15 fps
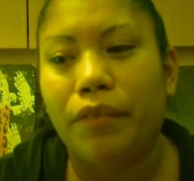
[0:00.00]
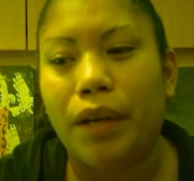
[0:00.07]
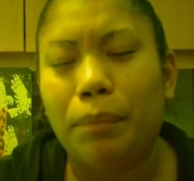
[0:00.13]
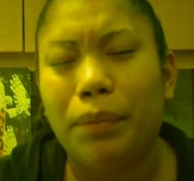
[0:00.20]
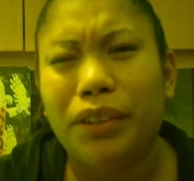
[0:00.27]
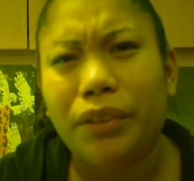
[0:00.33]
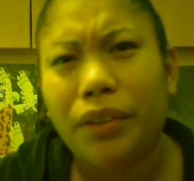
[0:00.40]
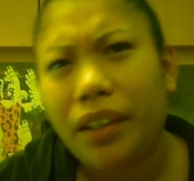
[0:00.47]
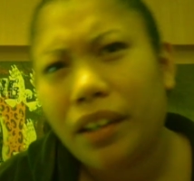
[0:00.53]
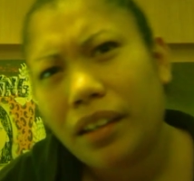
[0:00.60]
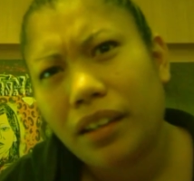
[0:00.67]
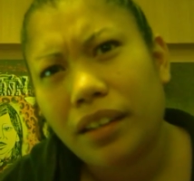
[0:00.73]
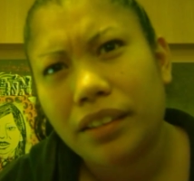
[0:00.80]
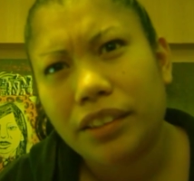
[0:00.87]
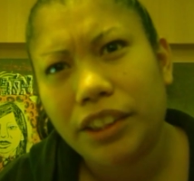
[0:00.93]
repertoire,
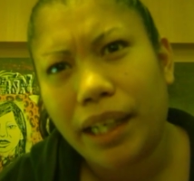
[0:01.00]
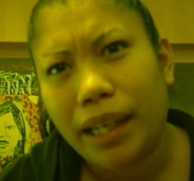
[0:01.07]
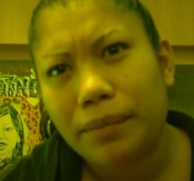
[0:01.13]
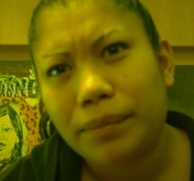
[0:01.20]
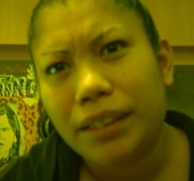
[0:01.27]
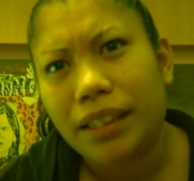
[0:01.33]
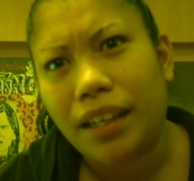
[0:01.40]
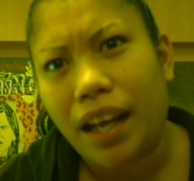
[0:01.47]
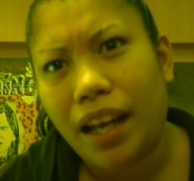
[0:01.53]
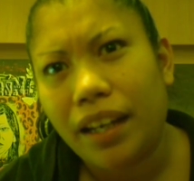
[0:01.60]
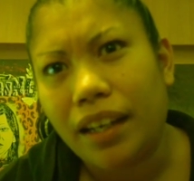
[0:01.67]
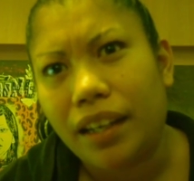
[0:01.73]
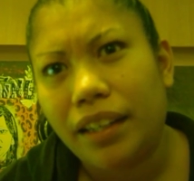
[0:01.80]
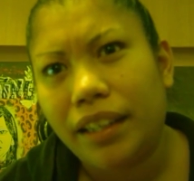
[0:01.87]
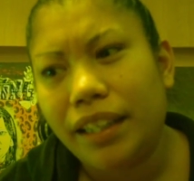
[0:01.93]
James
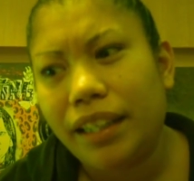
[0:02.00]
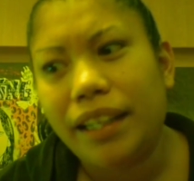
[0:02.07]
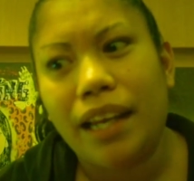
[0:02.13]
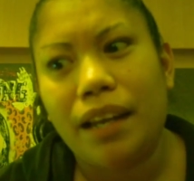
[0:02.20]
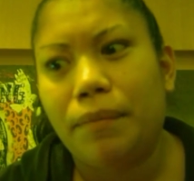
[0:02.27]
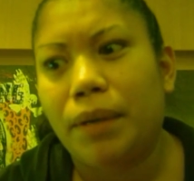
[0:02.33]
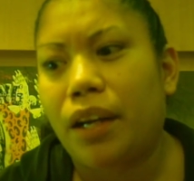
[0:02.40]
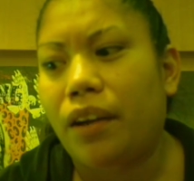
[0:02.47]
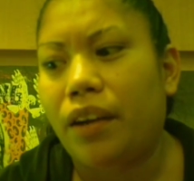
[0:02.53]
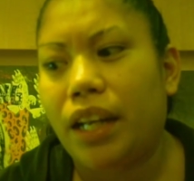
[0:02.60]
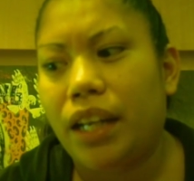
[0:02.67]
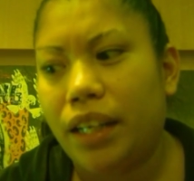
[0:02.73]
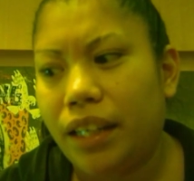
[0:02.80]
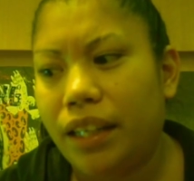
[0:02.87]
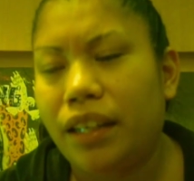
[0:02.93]
Anaya. He came here
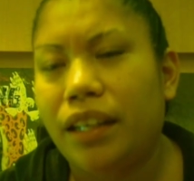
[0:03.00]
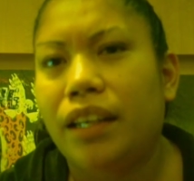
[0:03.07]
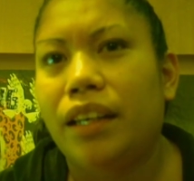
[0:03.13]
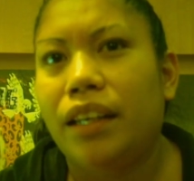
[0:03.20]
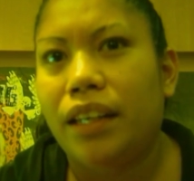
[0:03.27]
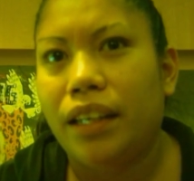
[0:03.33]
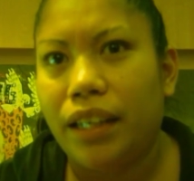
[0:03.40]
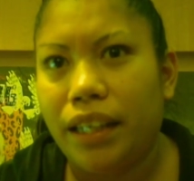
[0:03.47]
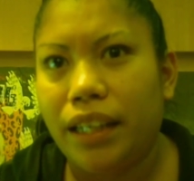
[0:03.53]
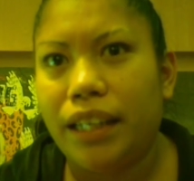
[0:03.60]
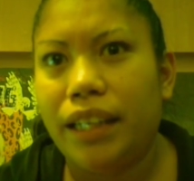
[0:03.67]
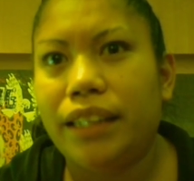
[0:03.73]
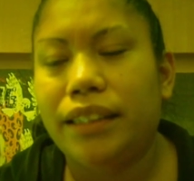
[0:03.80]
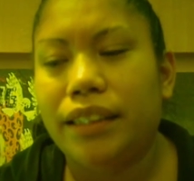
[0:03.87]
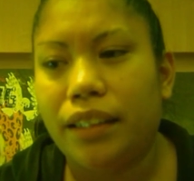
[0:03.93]
and
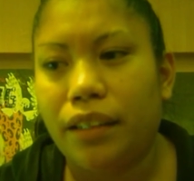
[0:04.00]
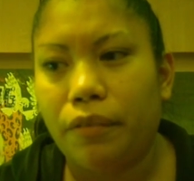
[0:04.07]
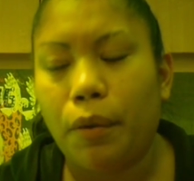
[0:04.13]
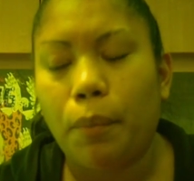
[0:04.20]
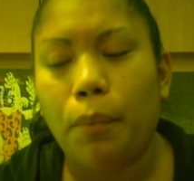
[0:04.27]
he did a